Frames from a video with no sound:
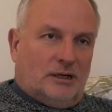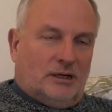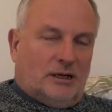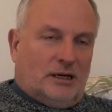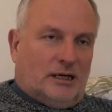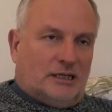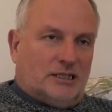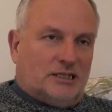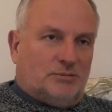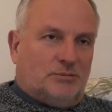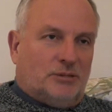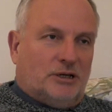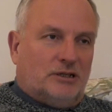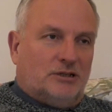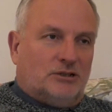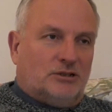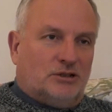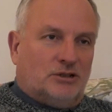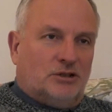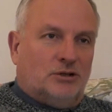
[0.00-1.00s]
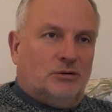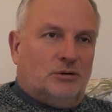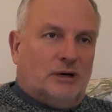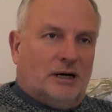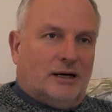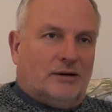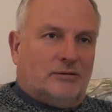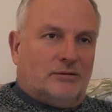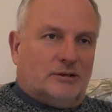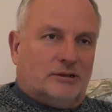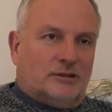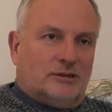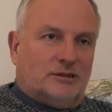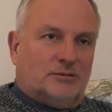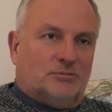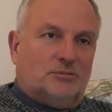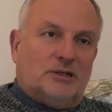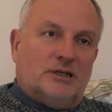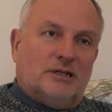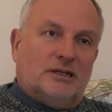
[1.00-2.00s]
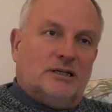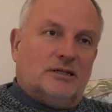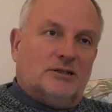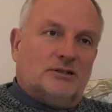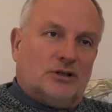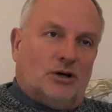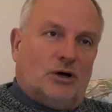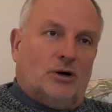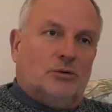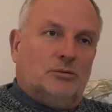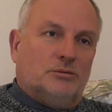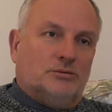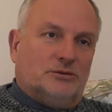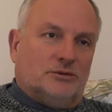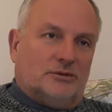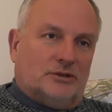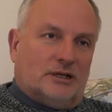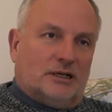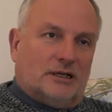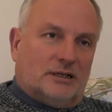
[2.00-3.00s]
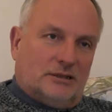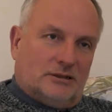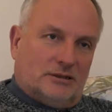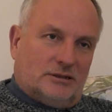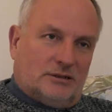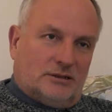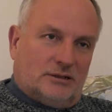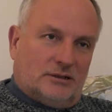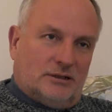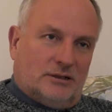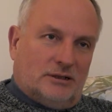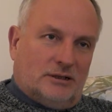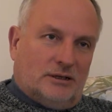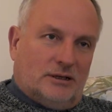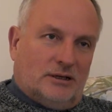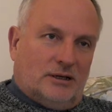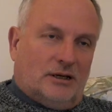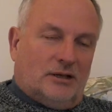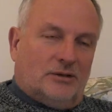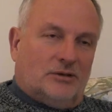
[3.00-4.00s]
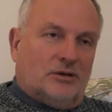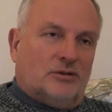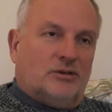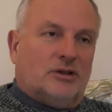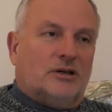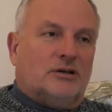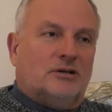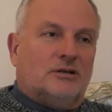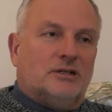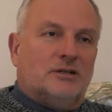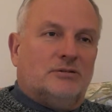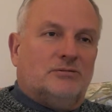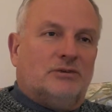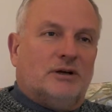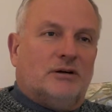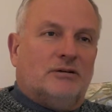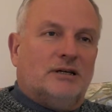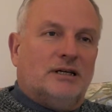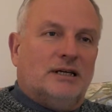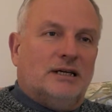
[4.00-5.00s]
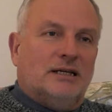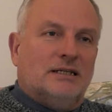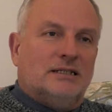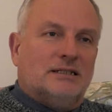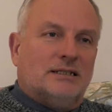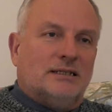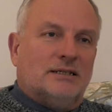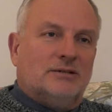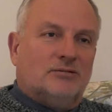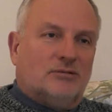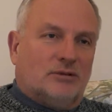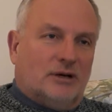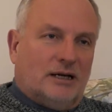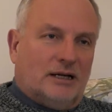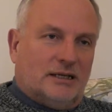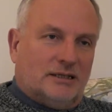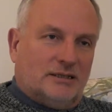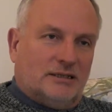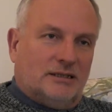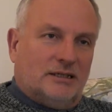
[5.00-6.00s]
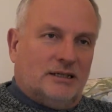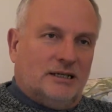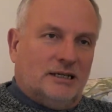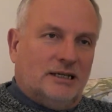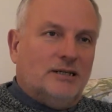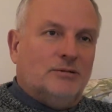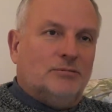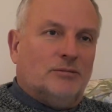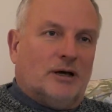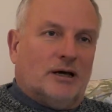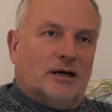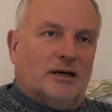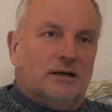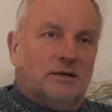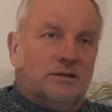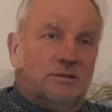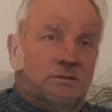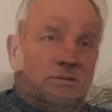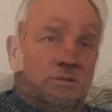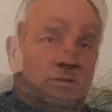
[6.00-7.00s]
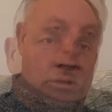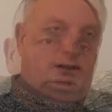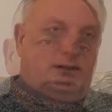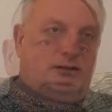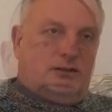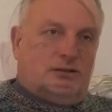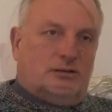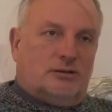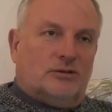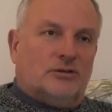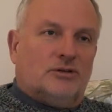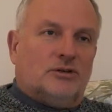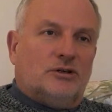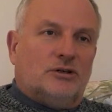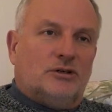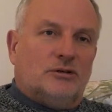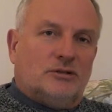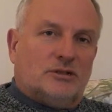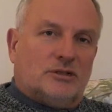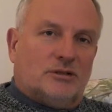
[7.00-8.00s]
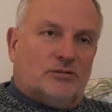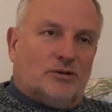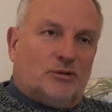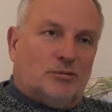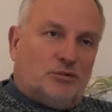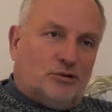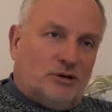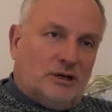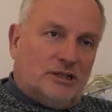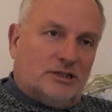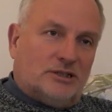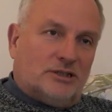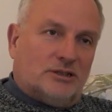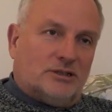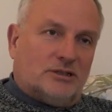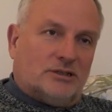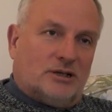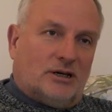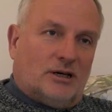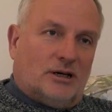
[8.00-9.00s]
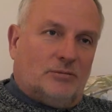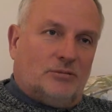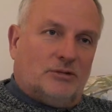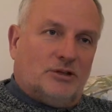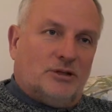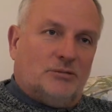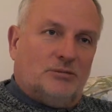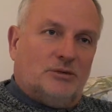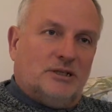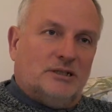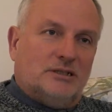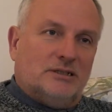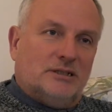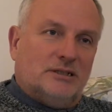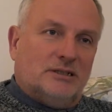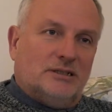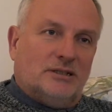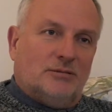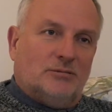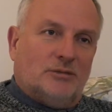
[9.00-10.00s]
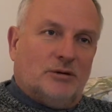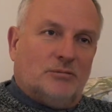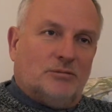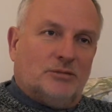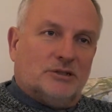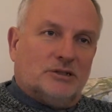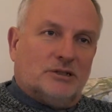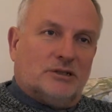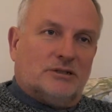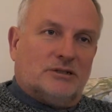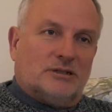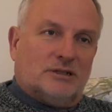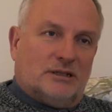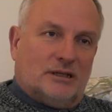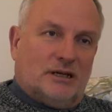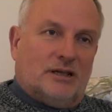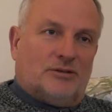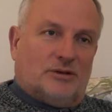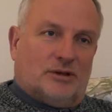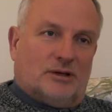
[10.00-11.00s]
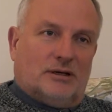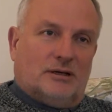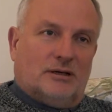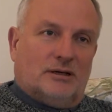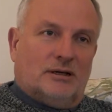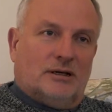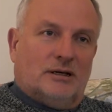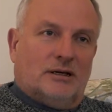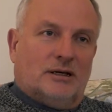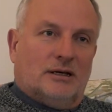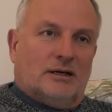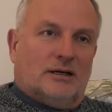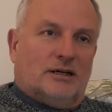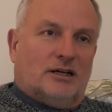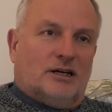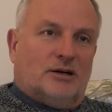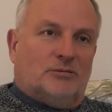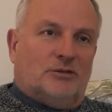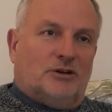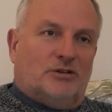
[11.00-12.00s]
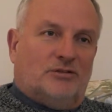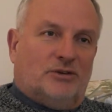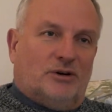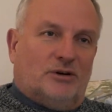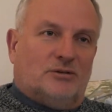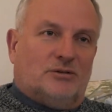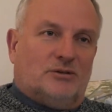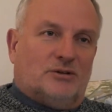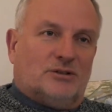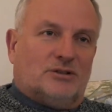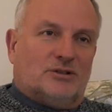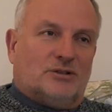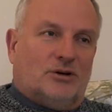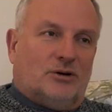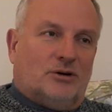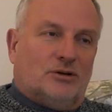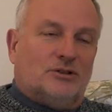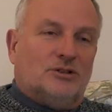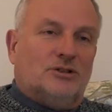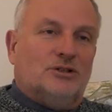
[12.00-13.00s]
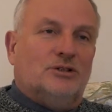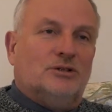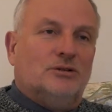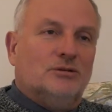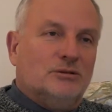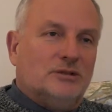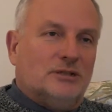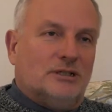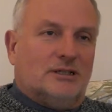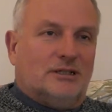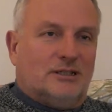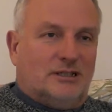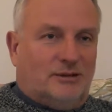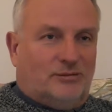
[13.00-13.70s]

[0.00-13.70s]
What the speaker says: and spend 2 hours being told things that they could have very easily read in an email, so that the use of the precious time when the PCC members are together can be focused on using the